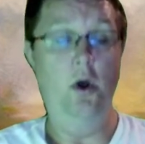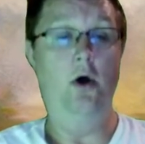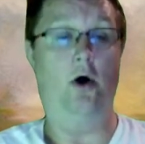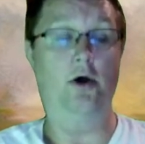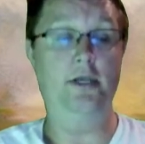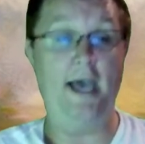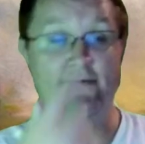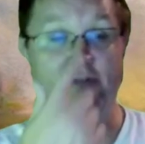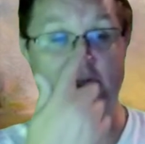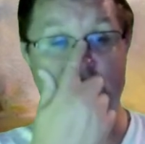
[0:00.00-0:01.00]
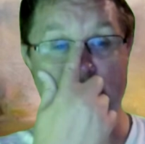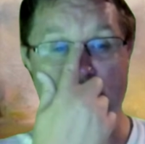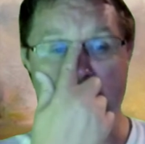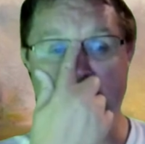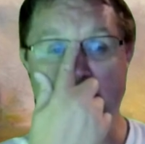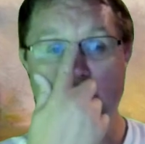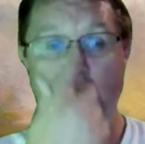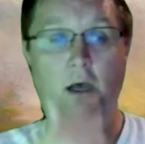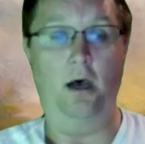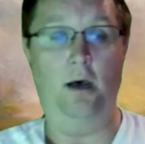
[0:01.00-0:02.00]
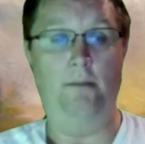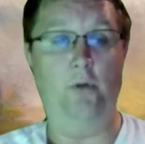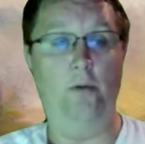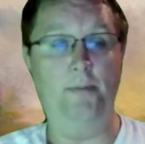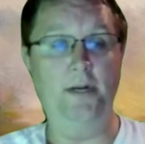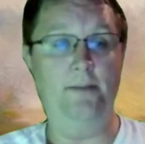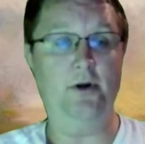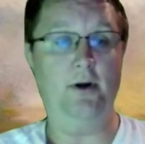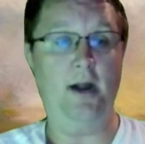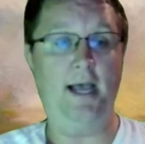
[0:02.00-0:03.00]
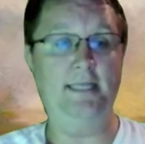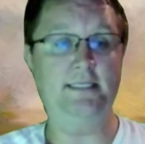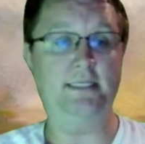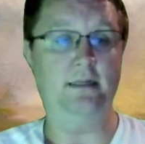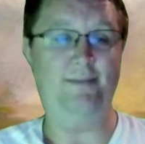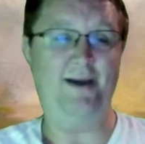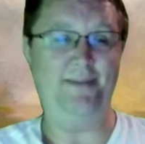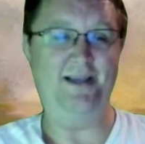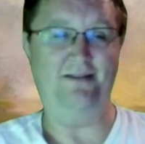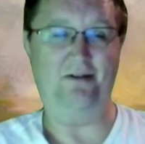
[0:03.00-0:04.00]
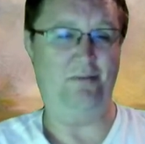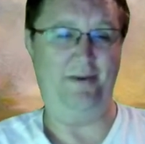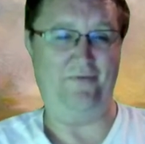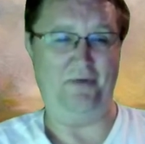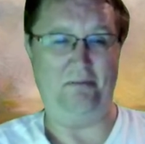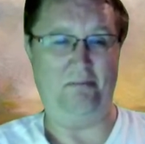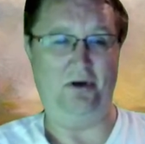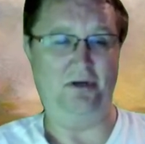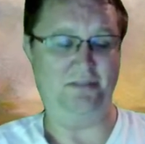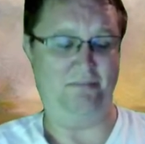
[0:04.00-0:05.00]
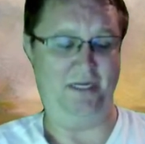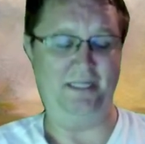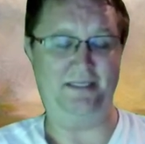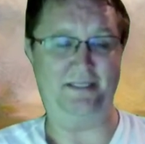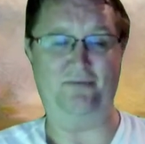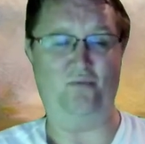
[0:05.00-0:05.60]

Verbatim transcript: All you have to do is um, open up your eyes, and it might be a little bit for the books, but it's